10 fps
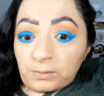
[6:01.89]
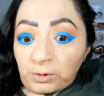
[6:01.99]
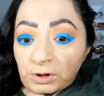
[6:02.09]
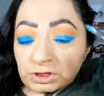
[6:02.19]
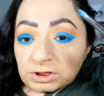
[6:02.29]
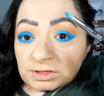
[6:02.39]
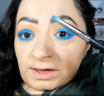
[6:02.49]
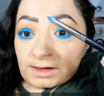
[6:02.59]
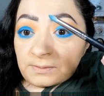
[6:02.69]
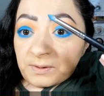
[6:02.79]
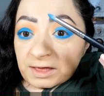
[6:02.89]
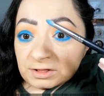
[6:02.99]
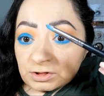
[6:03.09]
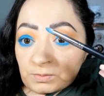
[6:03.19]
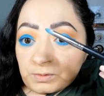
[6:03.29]
I'm going to take a
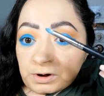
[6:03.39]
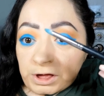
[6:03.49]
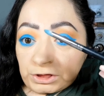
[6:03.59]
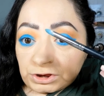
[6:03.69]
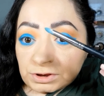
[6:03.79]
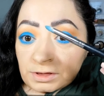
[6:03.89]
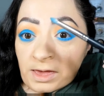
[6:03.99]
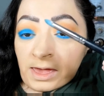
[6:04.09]
pencil brush,